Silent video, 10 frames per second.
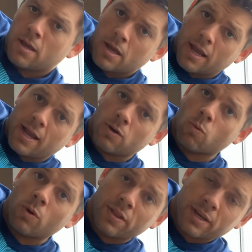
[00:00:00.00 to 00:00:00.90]
And
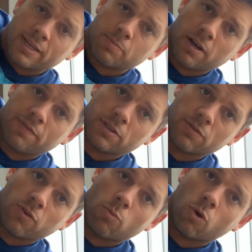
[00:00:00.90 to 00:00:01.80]
one of the nice benefits of
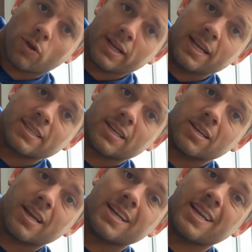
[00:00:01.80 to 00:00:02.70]
foam rolling is
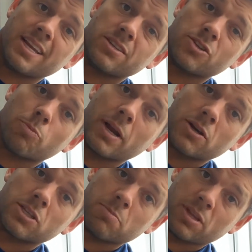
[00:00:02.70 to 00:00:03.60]
it engages your
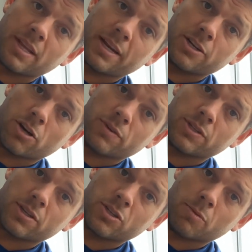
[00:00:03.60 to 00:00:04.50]
parasympathetic nervous
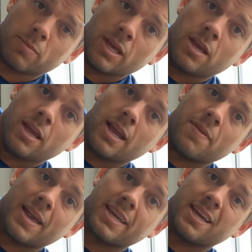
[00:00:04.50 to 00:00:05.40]
system,
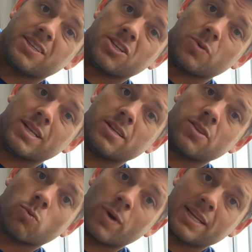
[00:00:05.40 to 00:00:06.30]
and that kicks you into
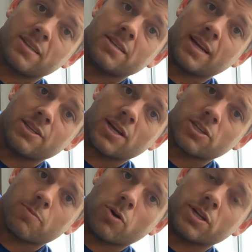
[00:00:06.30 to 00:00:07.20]
the rest and
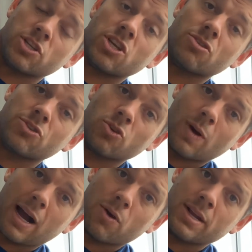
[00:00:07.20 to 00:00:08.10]
digest mode. It chills you
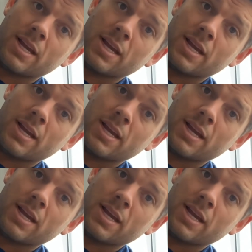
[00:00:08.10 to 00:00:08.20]
out.